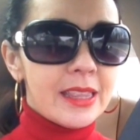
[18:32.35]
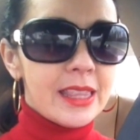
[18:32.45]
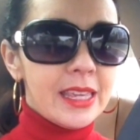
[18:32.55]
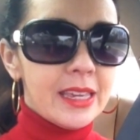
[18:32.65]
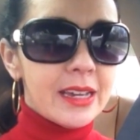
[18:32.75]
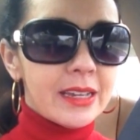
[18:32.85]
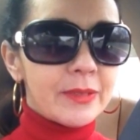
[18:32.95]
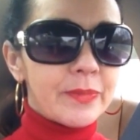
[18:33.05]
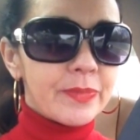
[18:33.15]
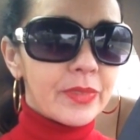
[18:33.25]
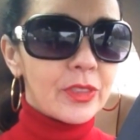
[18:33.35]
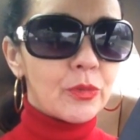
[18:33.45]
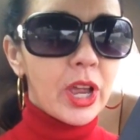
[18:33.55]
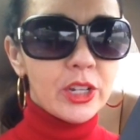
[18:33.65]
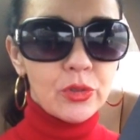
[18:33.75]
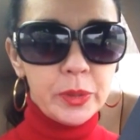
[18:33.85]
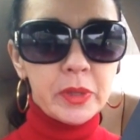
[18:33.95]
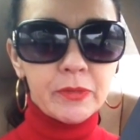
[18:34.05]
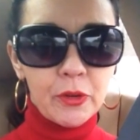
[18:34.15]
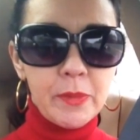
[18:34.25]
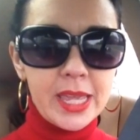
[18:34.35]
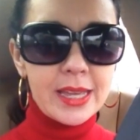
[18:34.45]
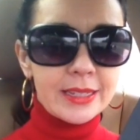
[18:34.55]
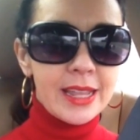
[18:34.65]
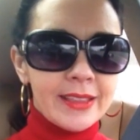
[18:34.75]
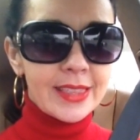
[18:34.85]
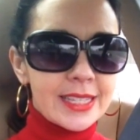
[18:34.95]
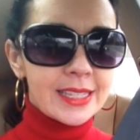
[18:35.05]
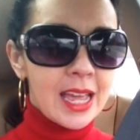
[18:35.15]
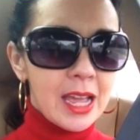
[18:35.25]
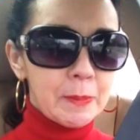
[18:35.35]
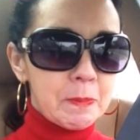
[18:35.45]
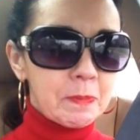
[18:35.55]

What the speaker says: the right treatment for me at this time.